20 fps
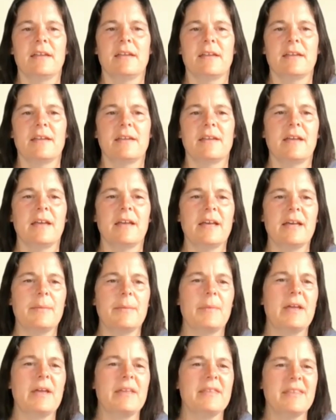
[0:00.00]
I
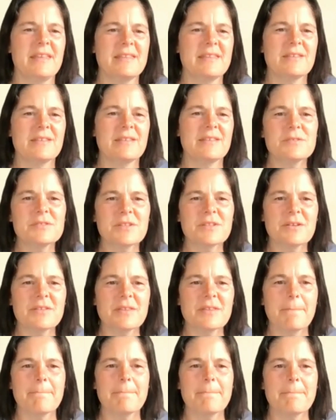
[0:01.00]
think those are the
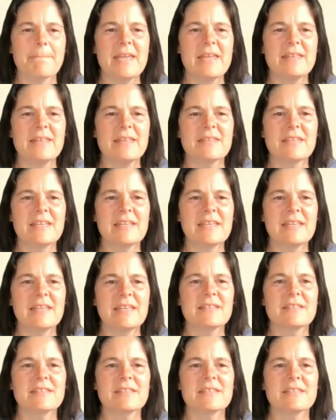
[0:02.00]
main
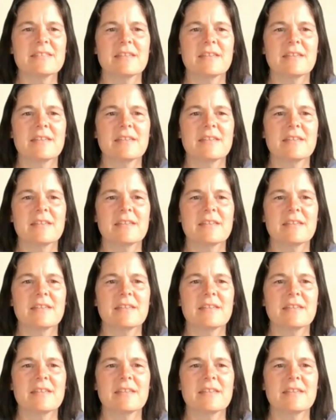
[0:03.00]
things.